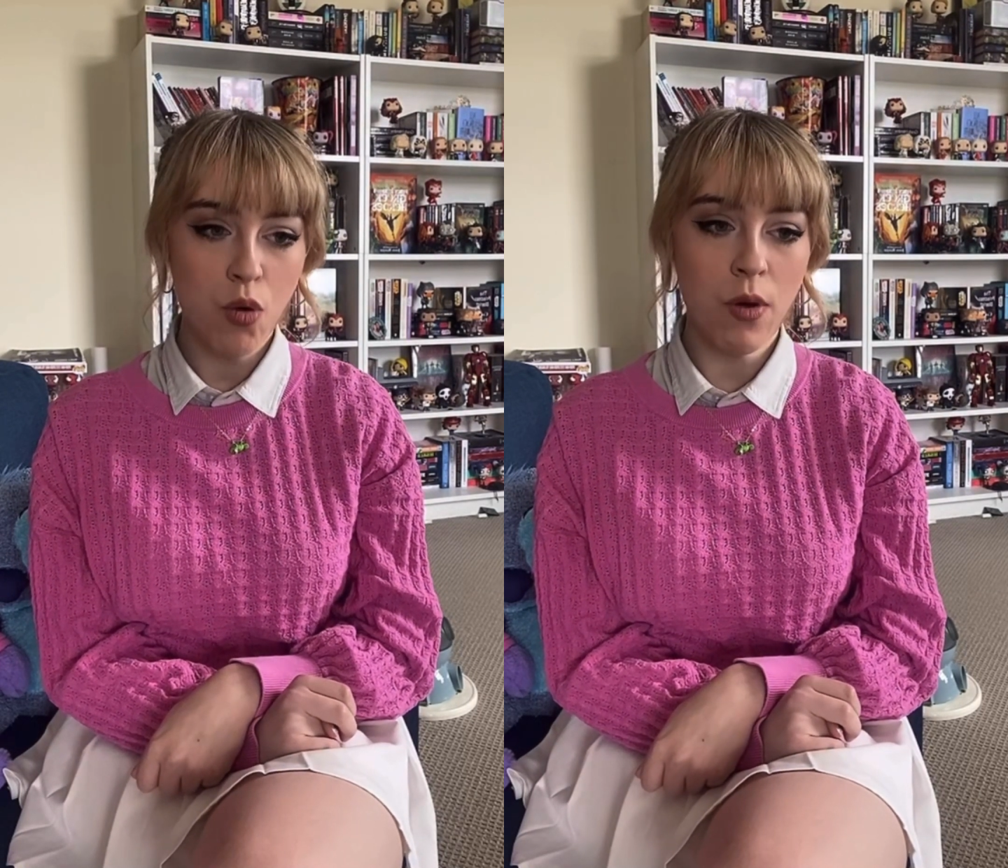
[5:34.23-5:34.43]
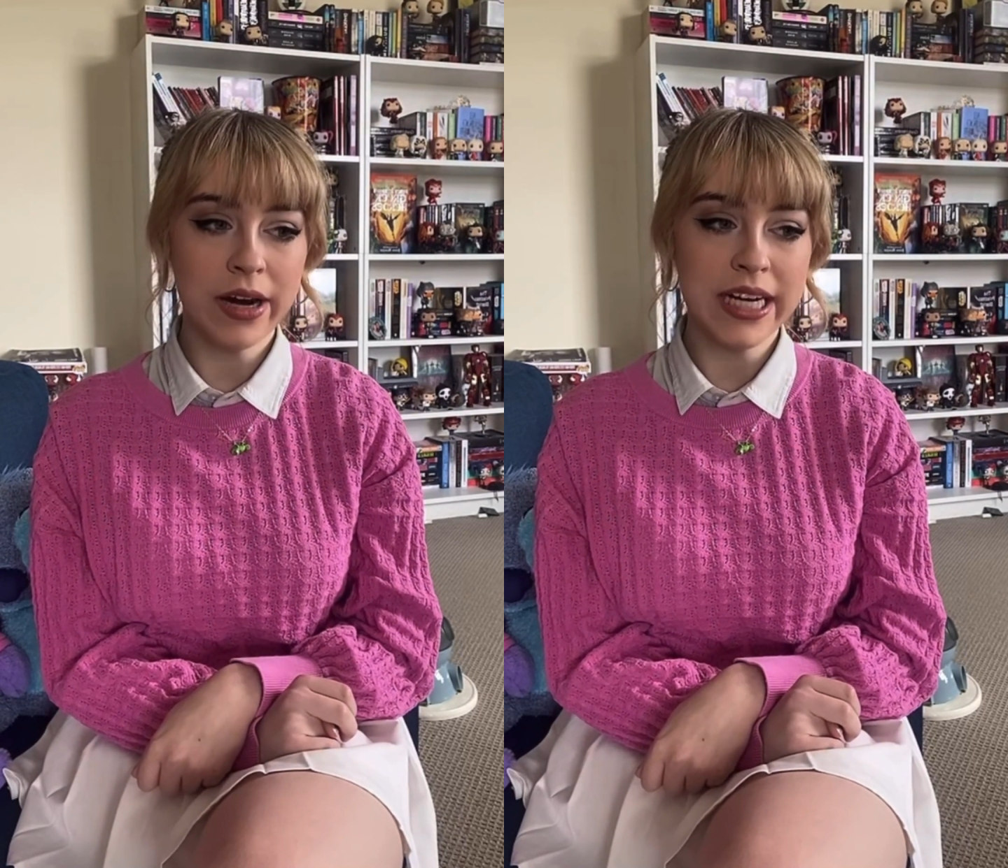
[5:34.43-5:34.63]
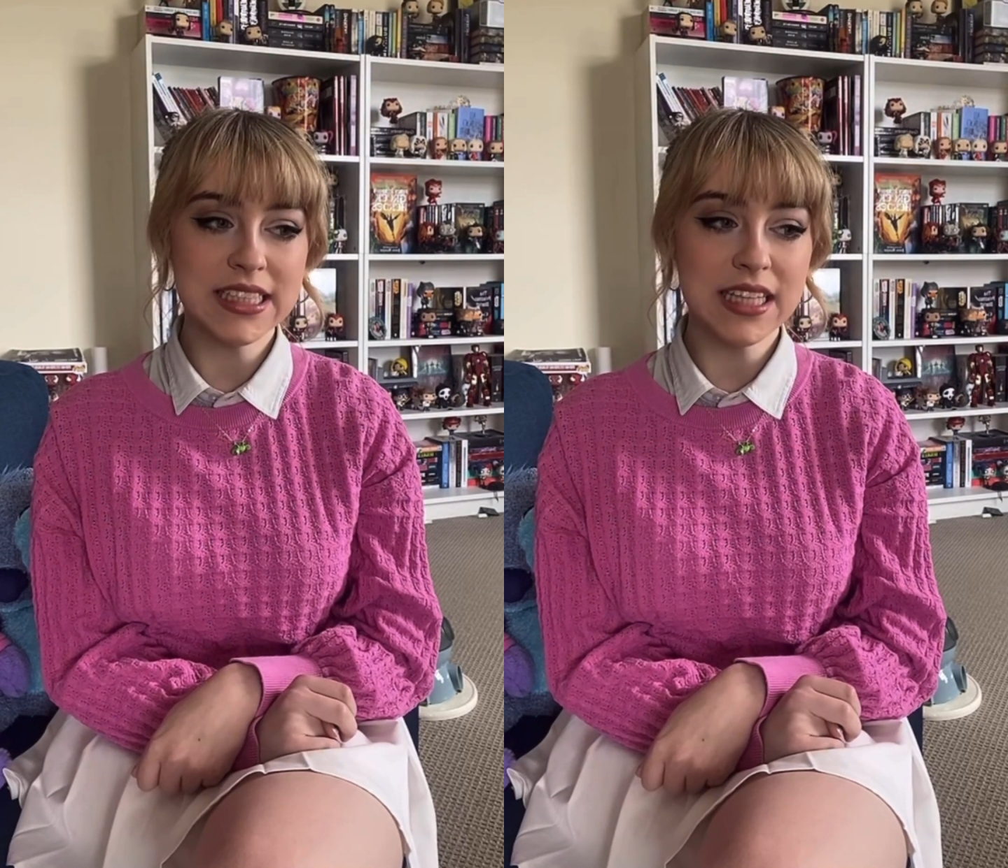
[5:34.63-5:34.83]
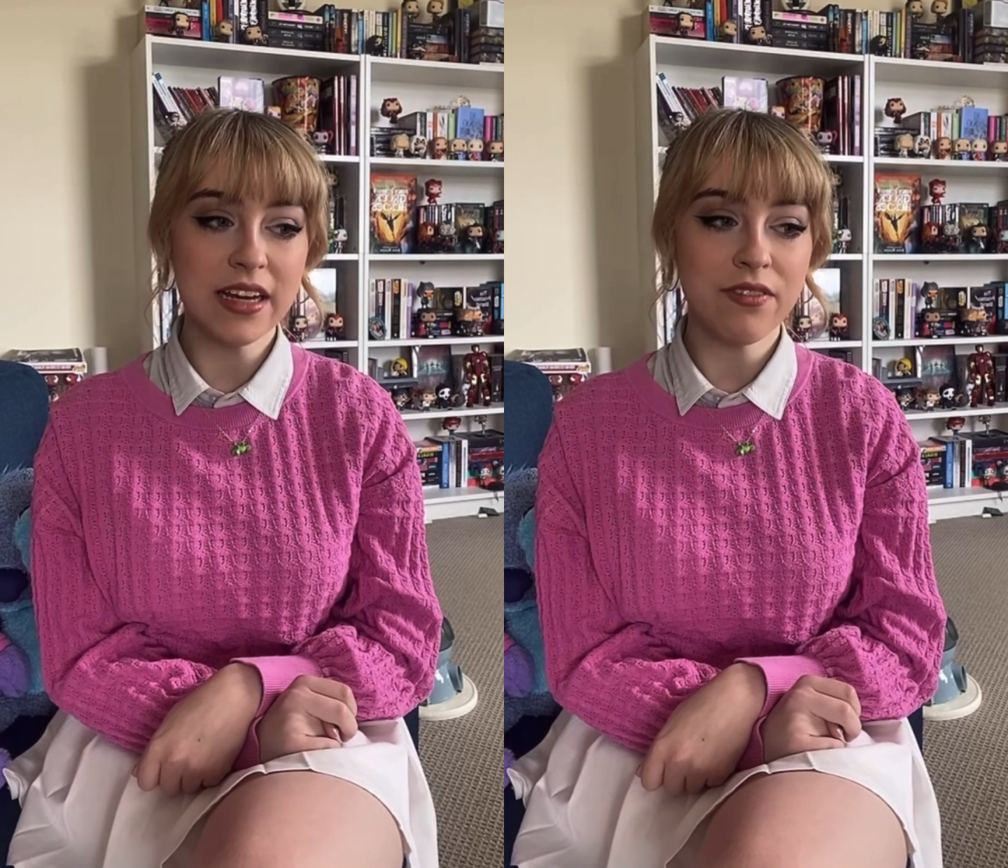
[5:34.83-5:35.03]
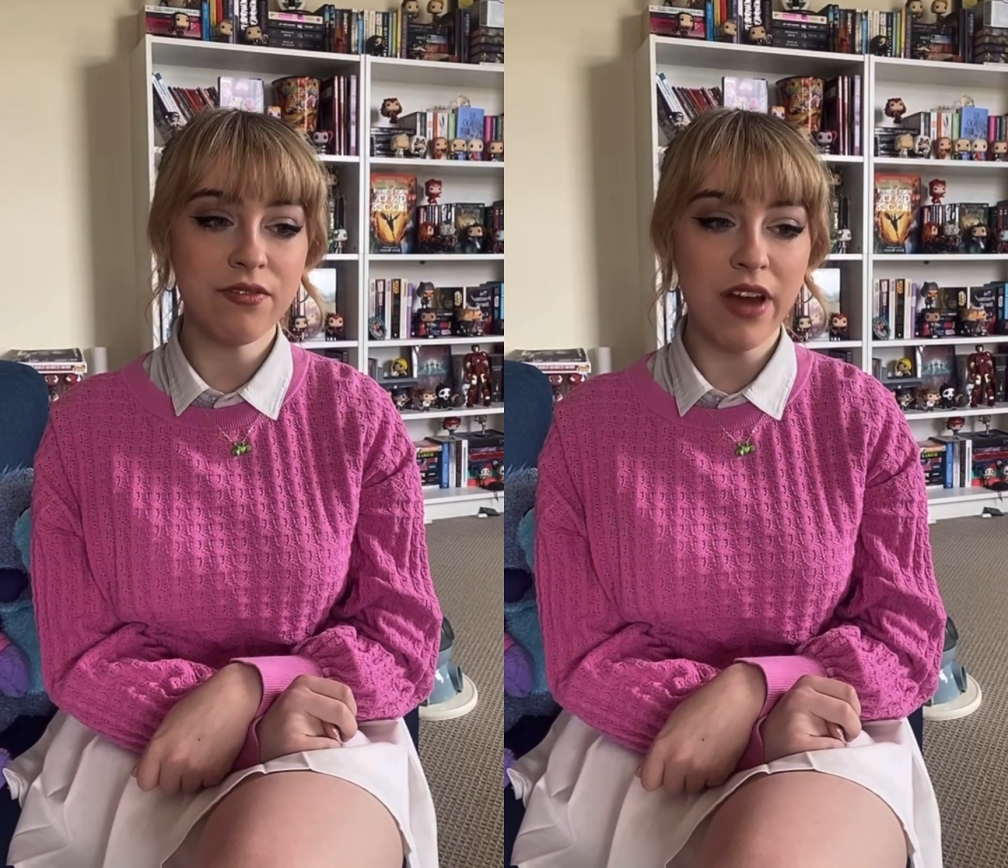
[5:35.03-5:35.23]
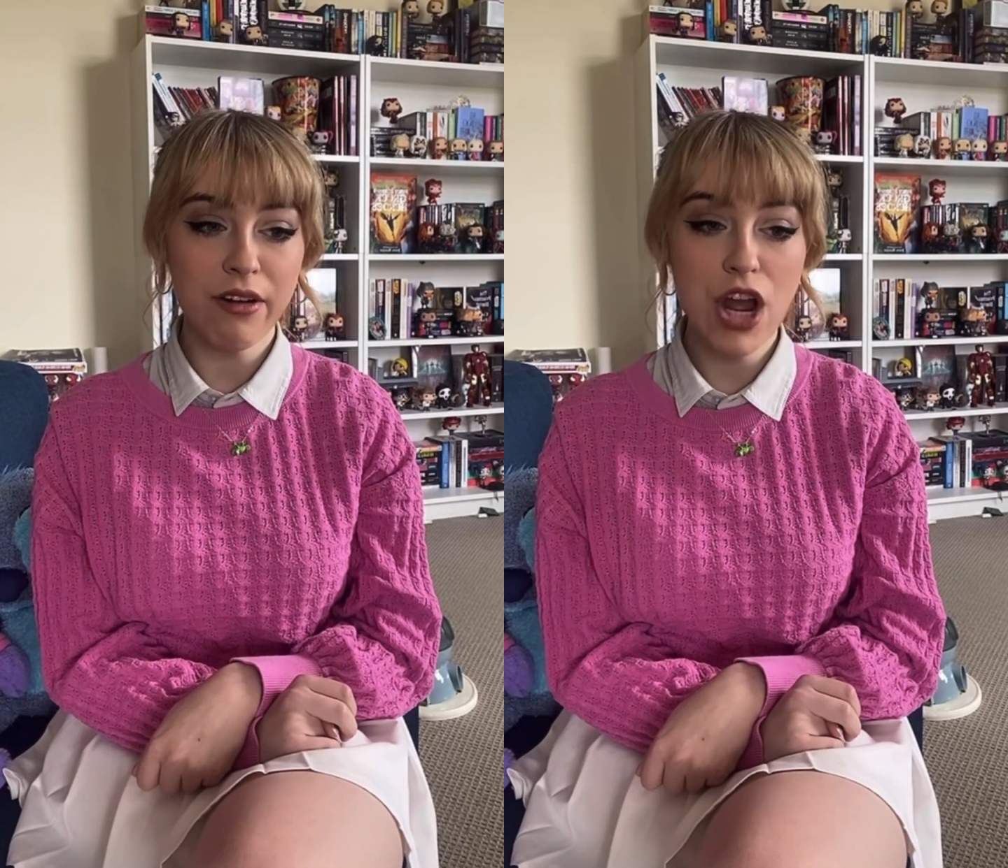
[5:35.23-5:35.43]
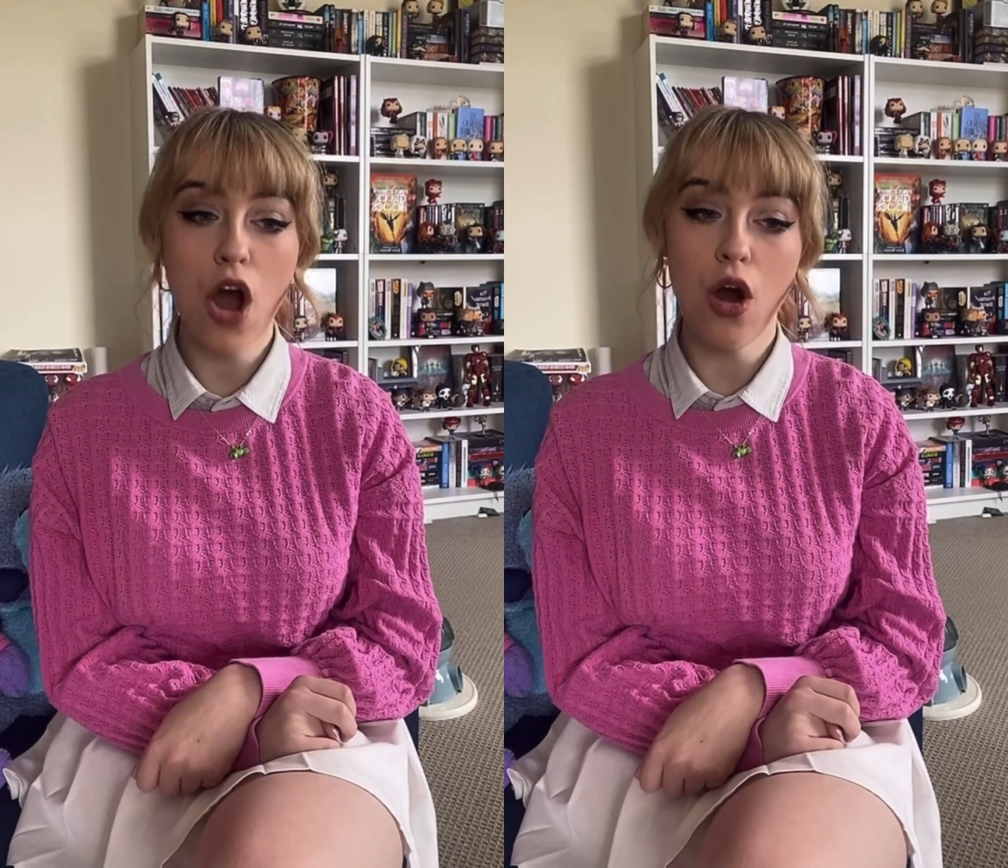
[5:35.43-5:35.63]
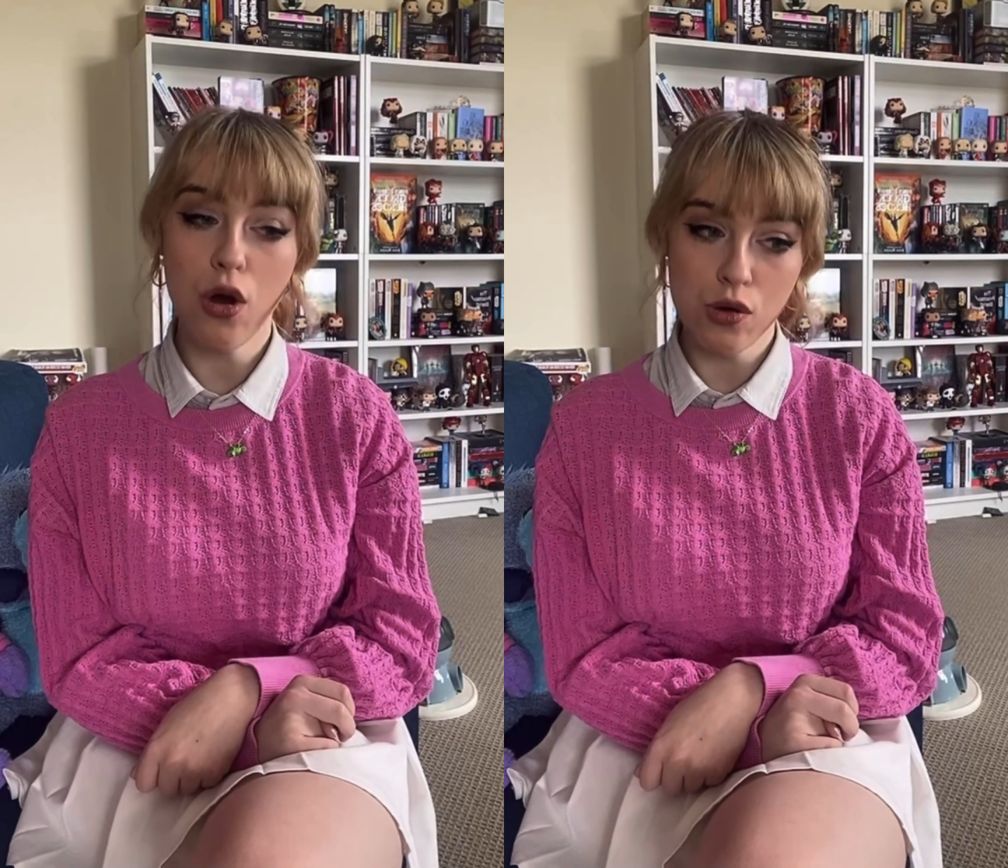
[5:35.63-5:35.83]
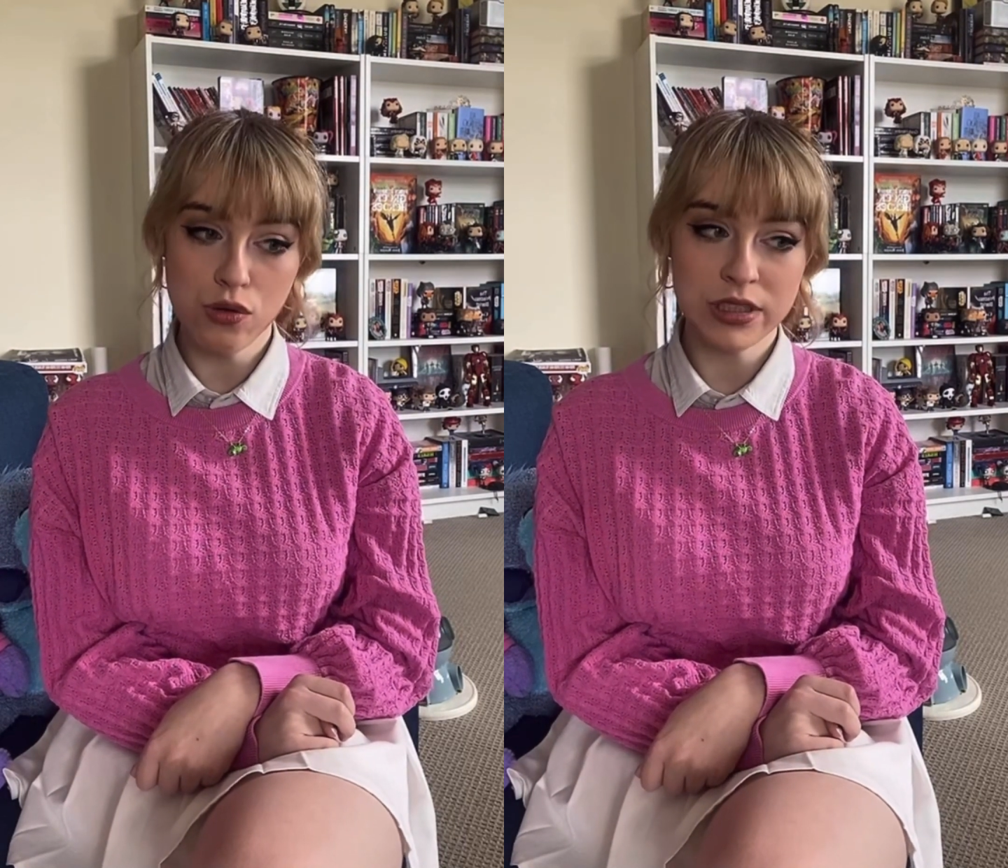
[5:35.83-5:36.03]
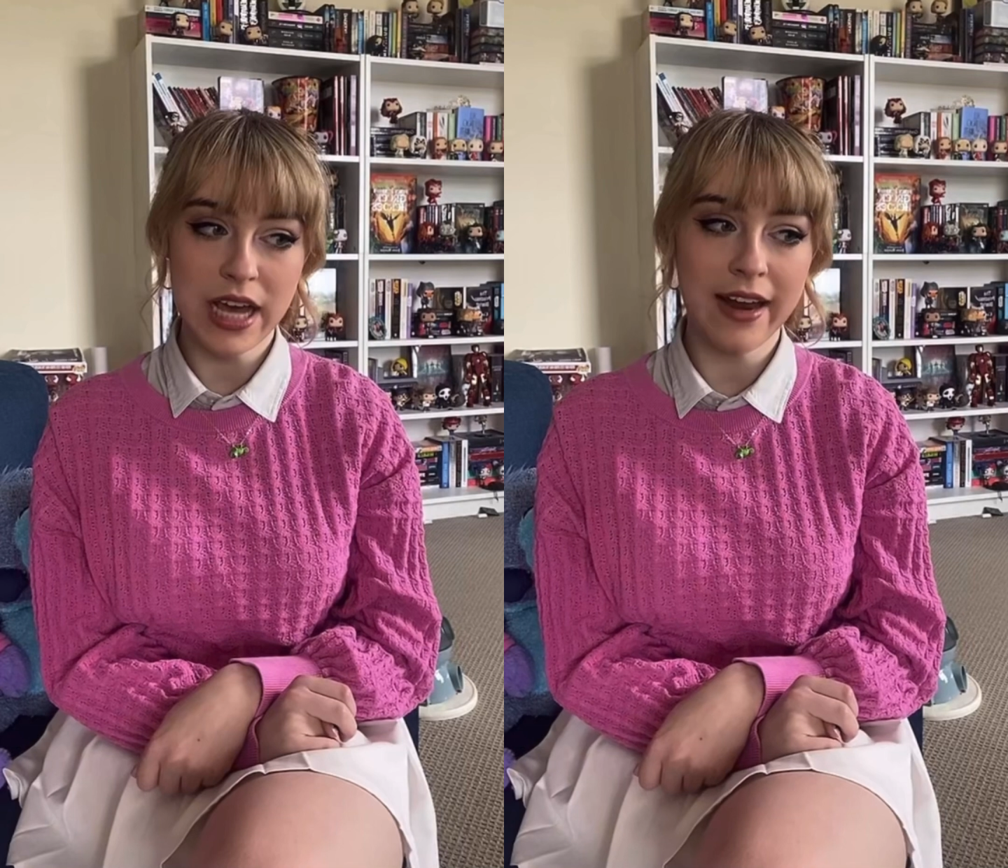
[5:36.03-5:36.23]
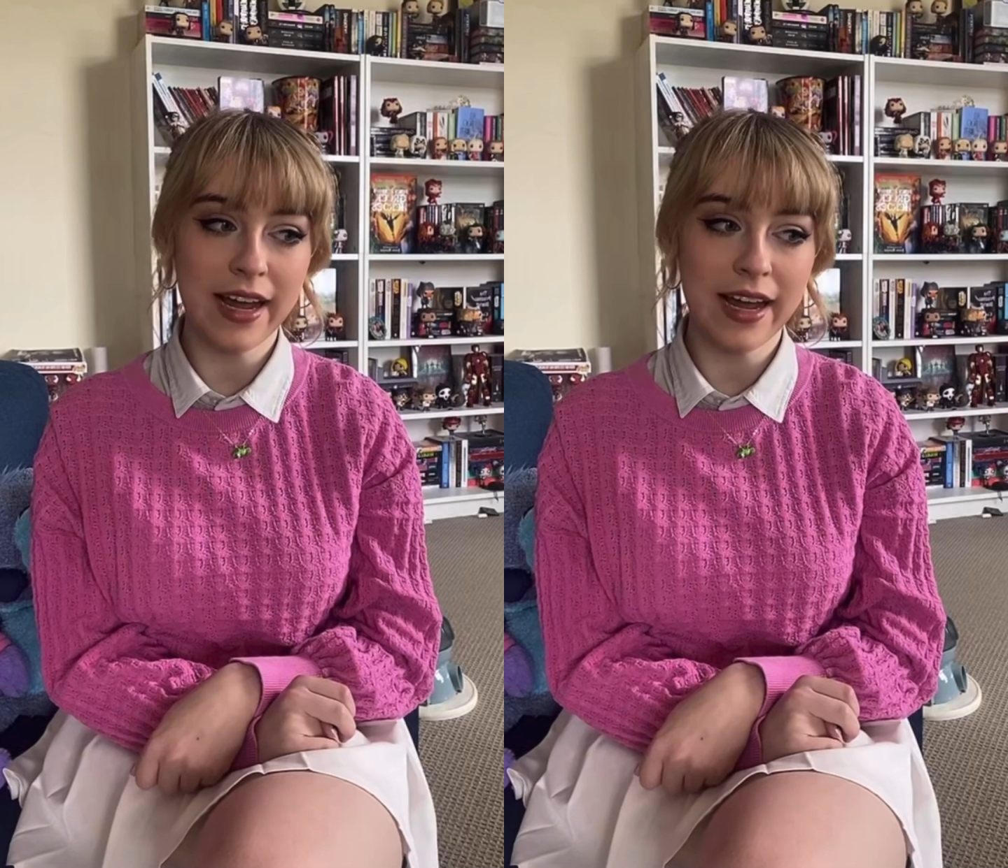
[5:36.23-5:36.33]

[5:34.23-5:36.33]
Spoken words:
where it's like very old